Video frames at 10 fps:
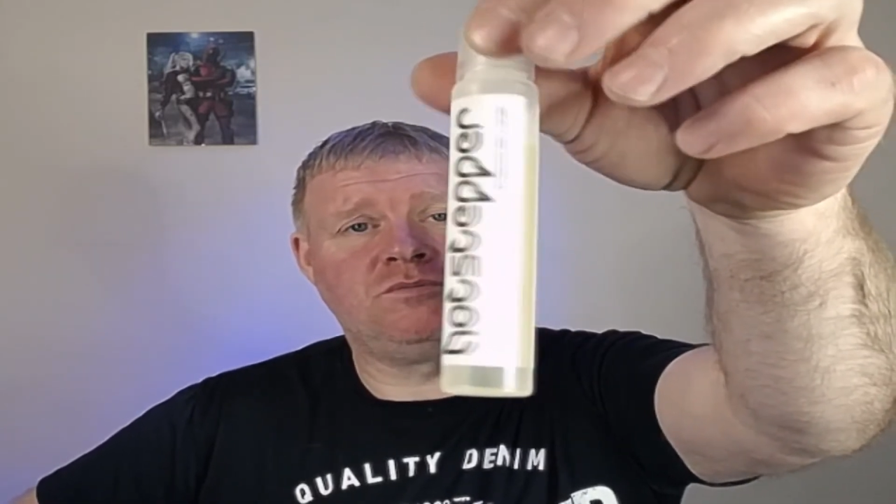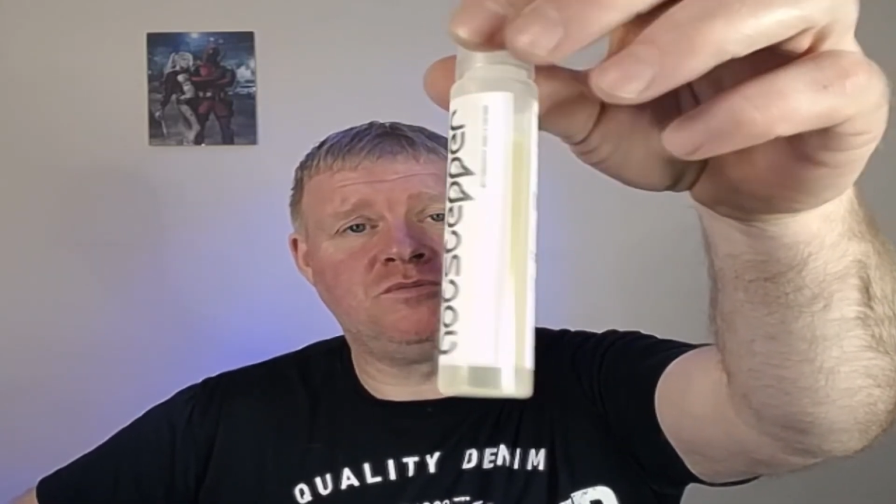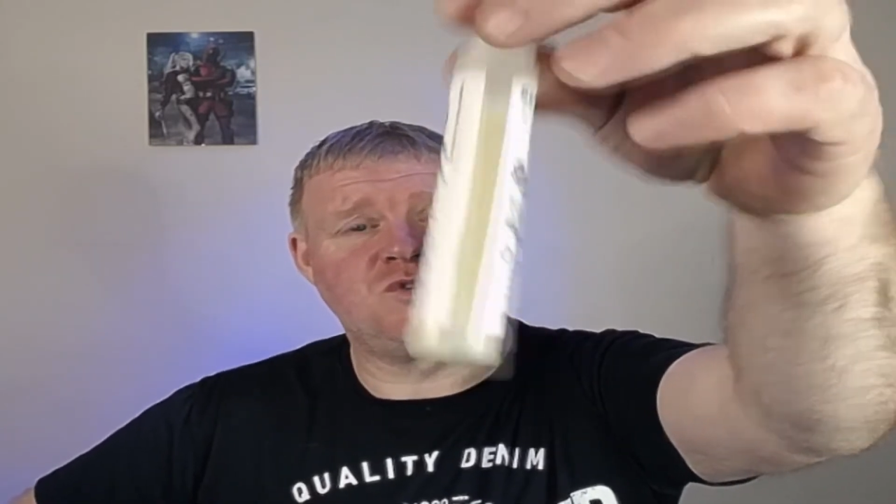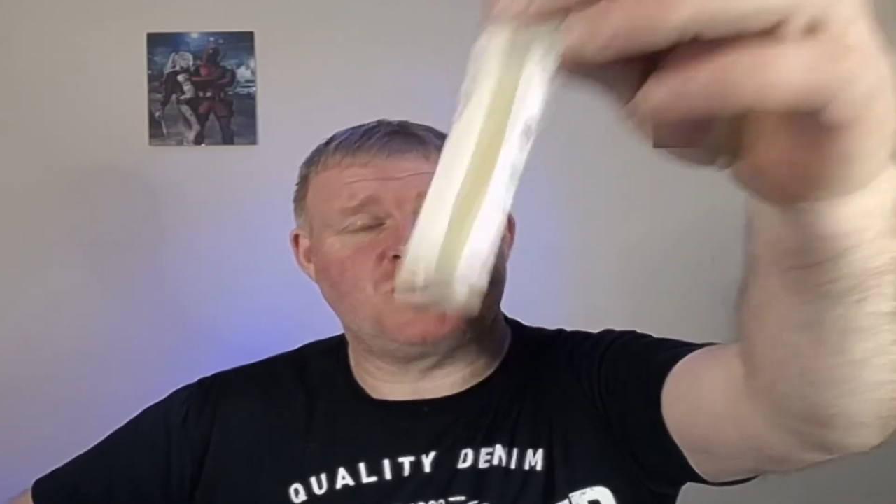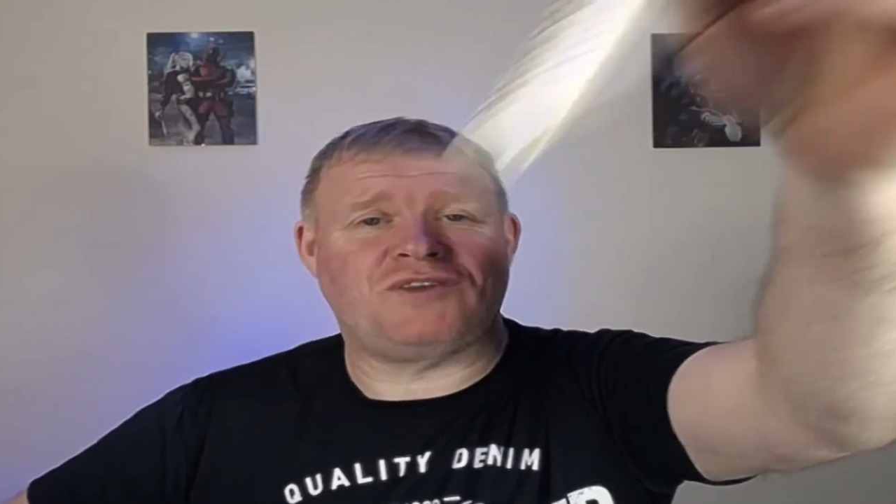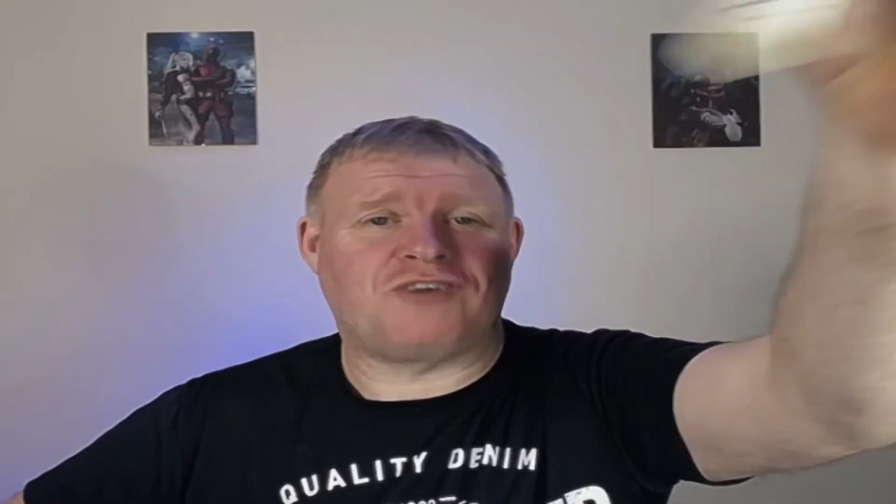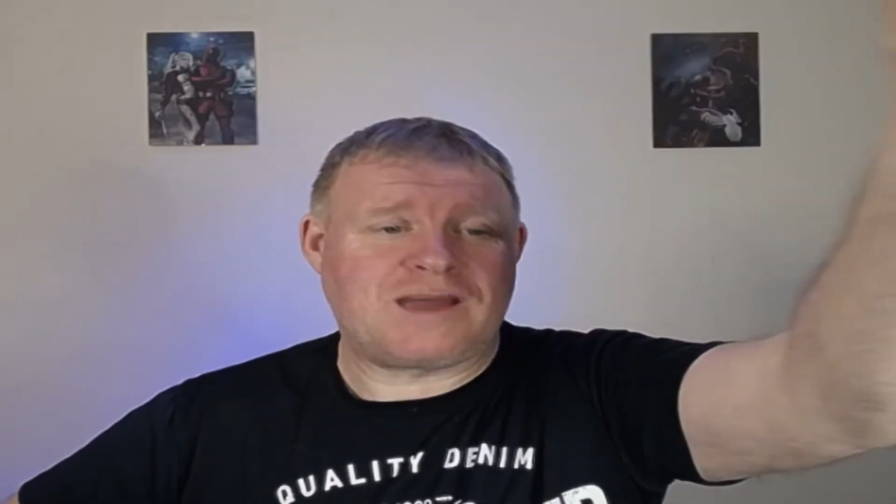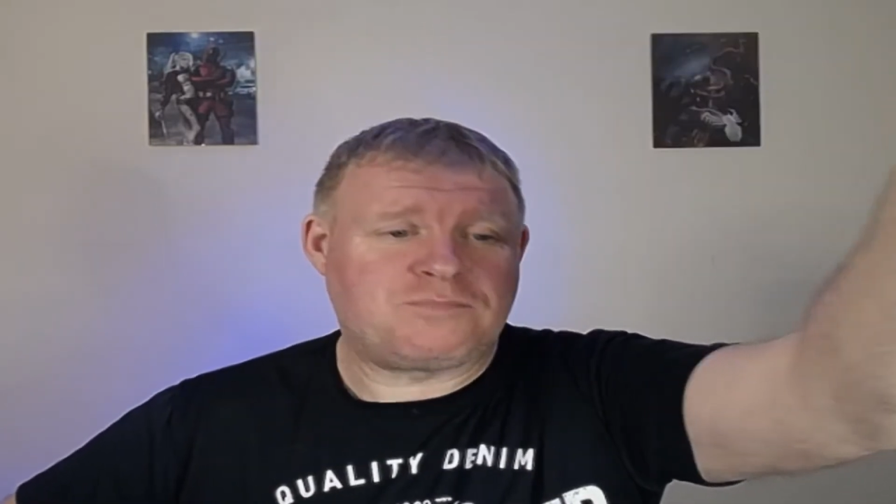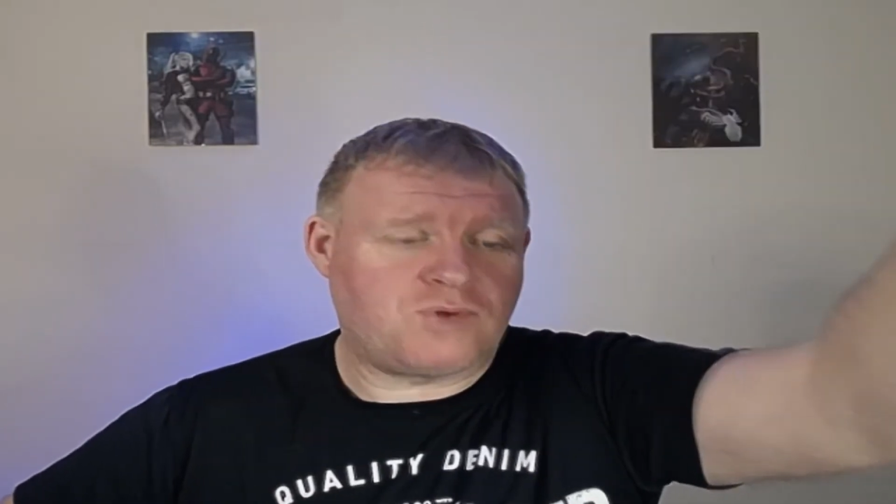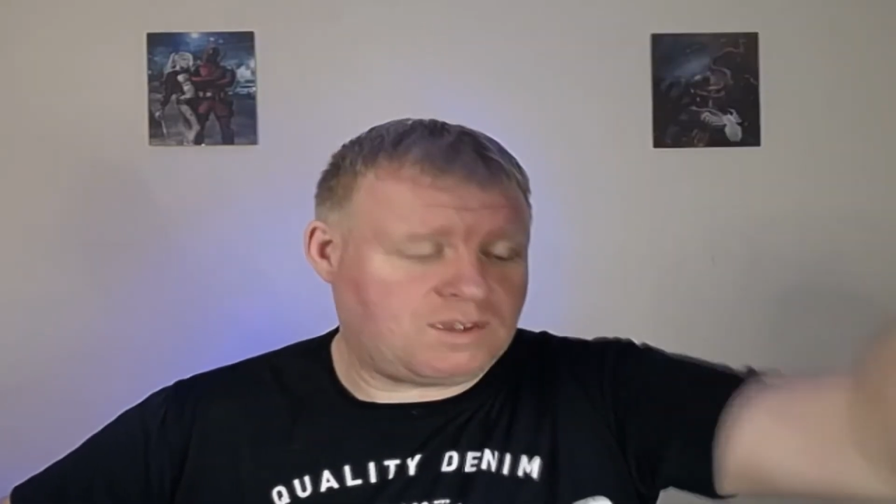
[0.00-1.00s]
with
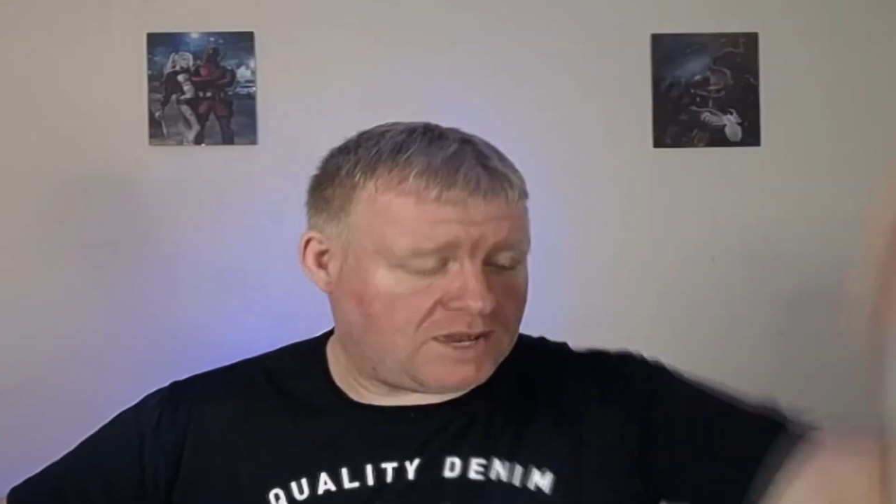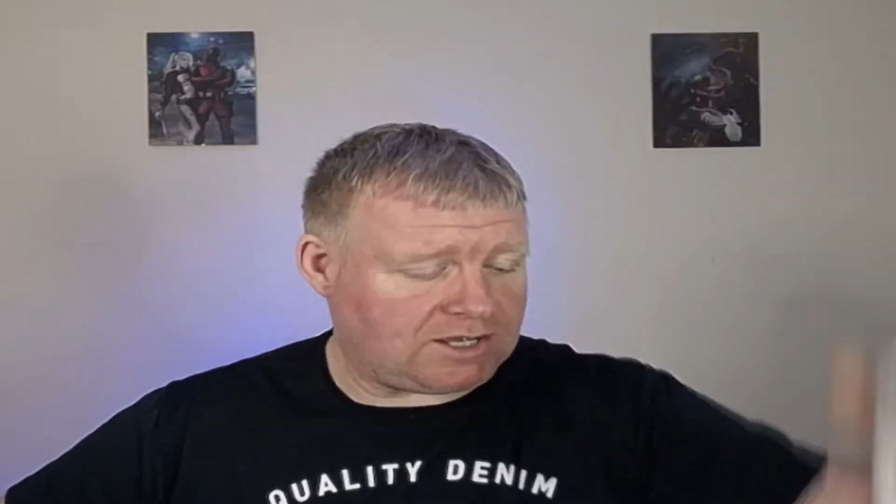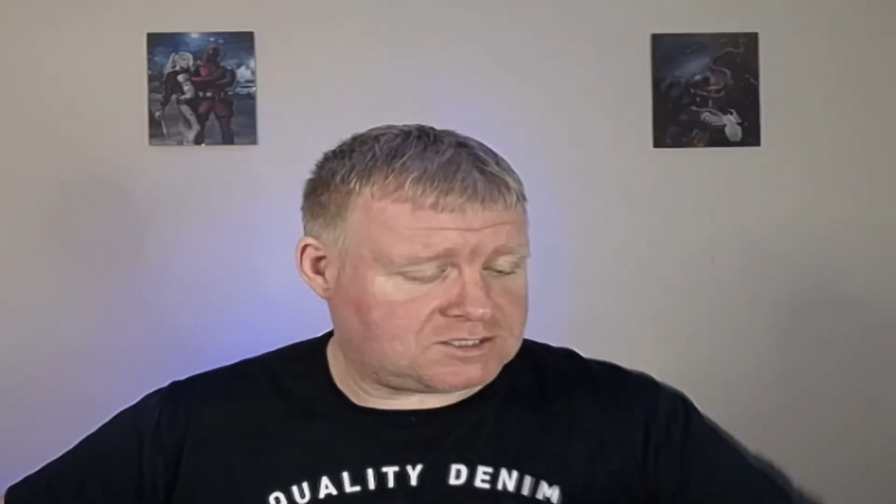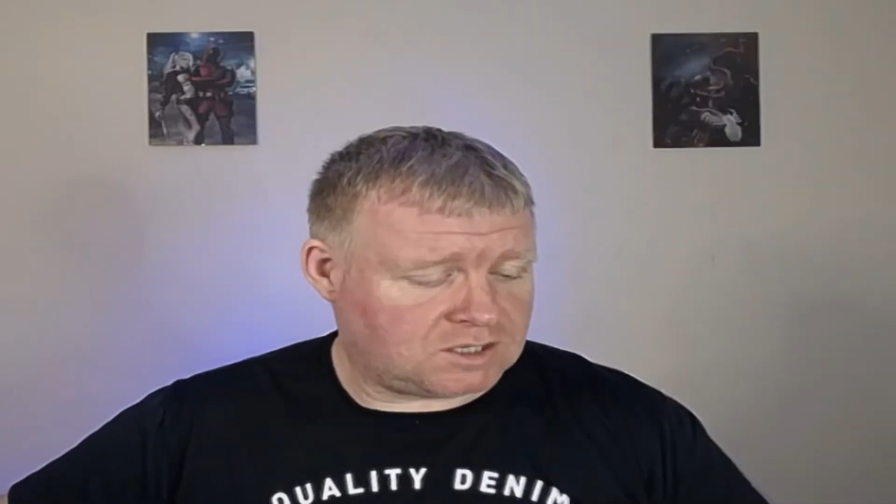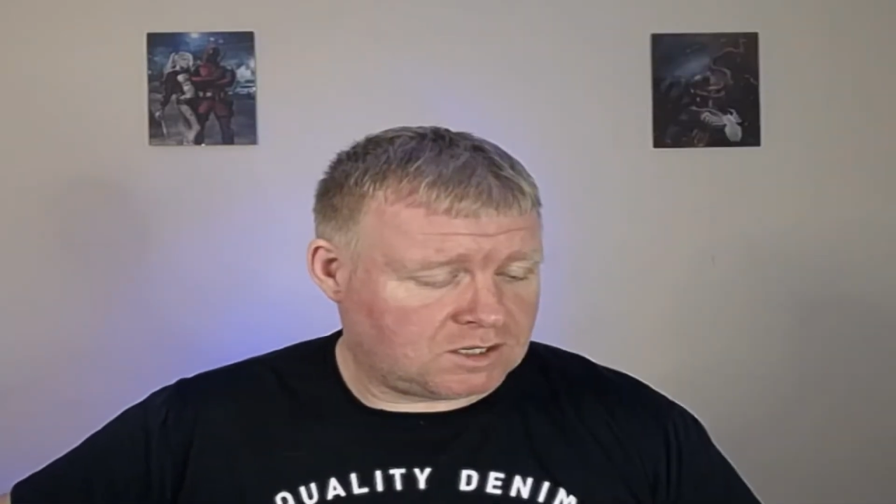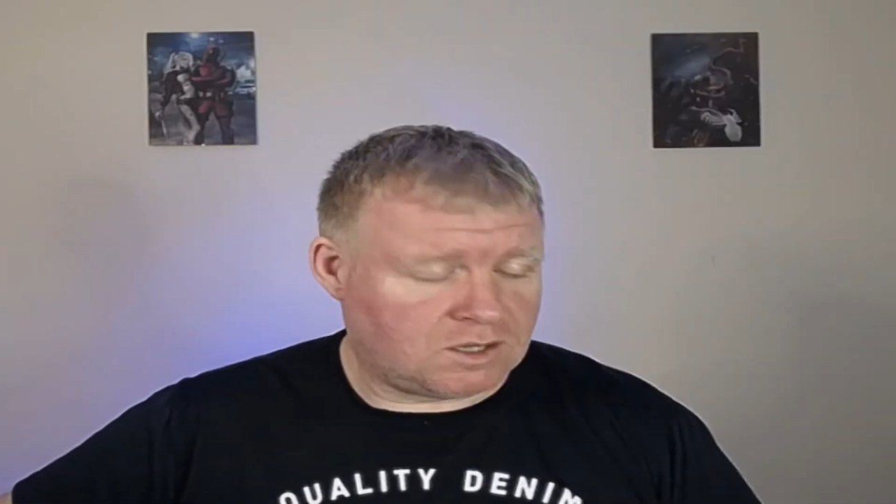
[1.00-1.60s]
25 premix,